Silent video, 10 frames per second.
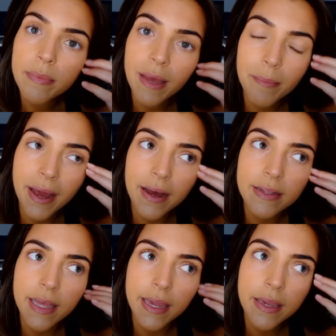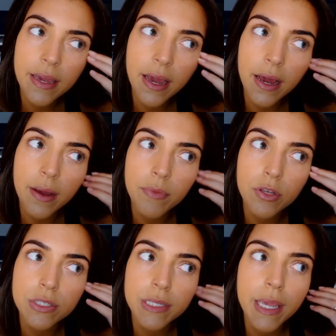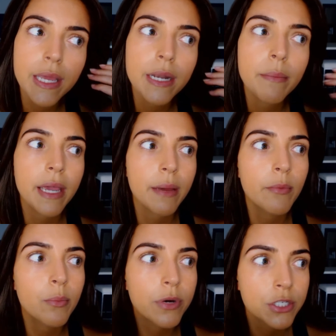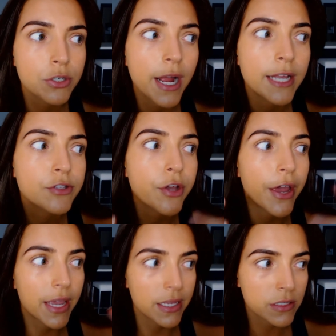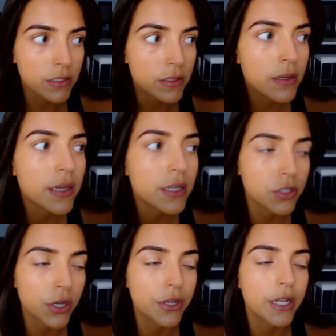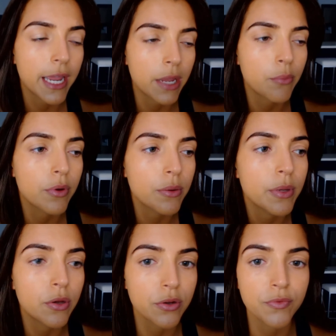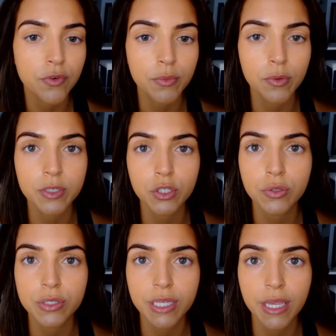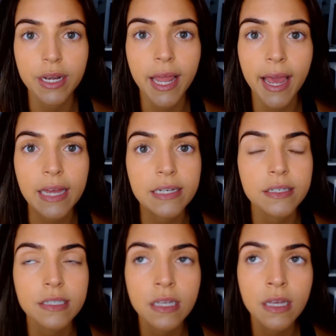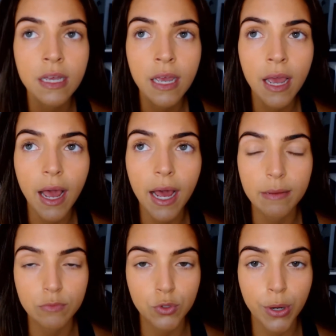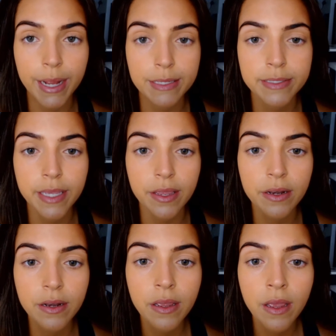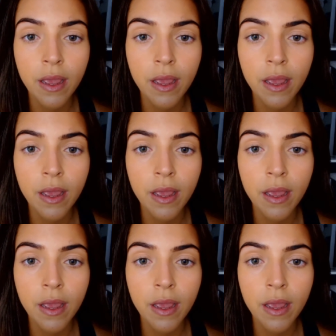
plump out like your skin and make it more moisturized. So I guess in turn like it would be good for more mature skin and dry skin.